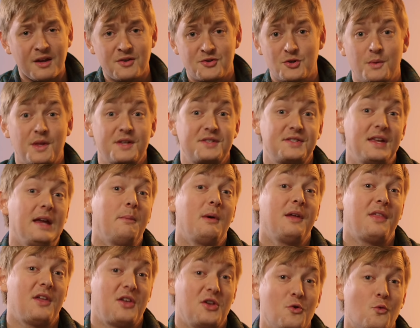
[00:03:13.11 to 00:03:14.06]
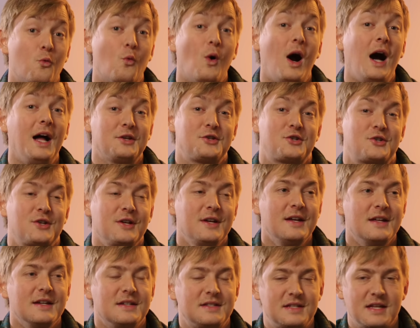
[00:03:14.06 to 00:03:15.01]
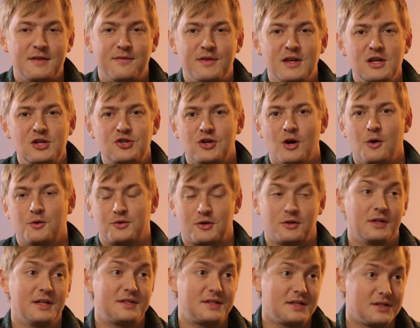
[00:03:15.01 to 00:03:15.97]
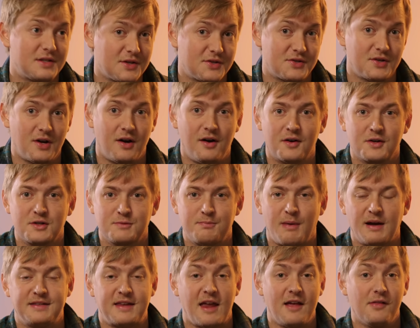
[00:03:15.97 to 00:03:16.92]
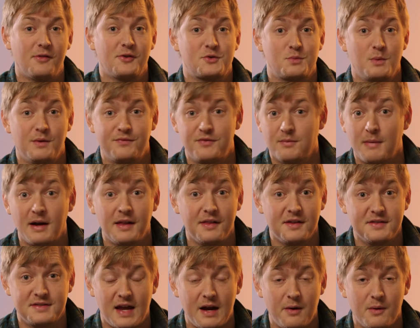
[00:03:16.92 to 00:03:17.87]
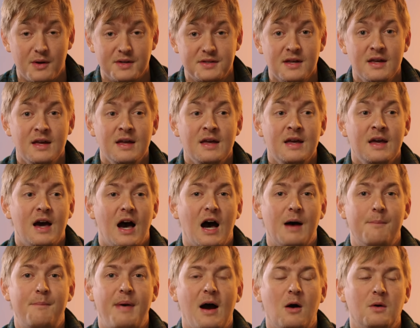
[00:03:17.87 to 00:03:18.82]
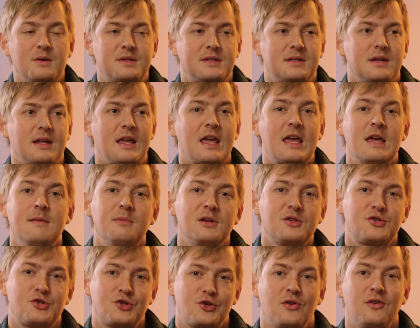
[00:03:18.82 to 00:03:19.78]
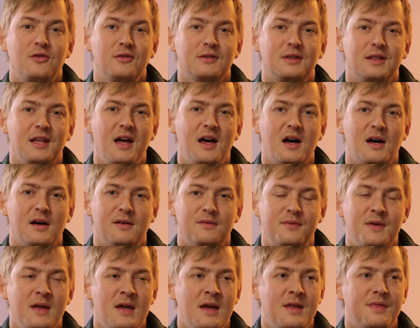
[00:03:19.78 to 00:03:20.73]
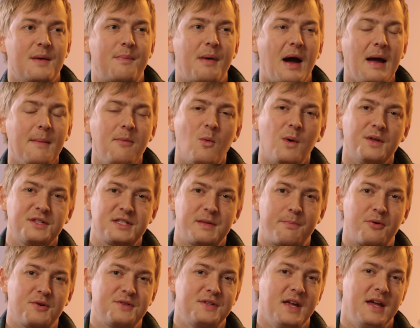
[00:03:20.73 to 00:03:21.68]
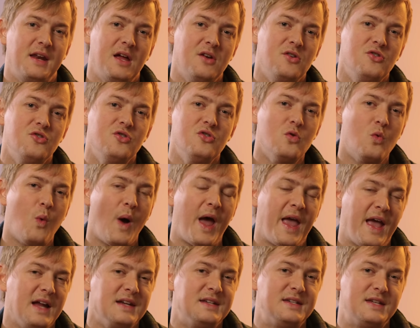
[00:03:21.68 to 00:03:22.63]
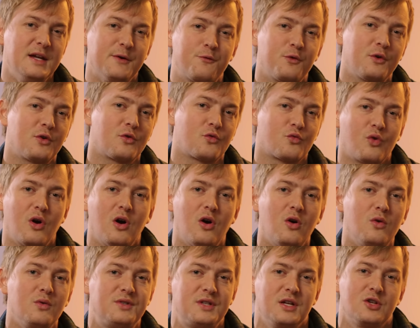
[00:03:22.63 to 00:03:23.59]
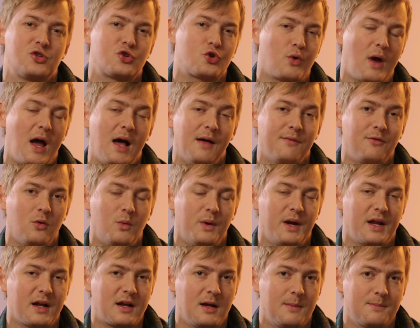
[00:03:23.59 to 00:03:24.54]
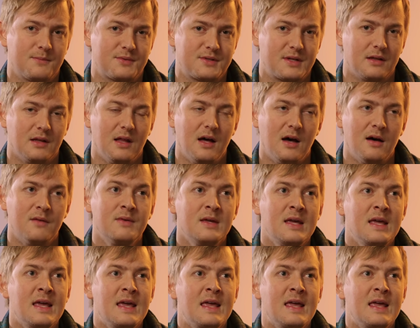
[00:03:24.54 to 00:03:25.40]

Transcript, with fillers: So in the same way that you watch TV shows or listen to songs by Taylor Swift and Miley Cyrus about immature love, the Bible wants to present a new way, a different road to travel when it comes to love.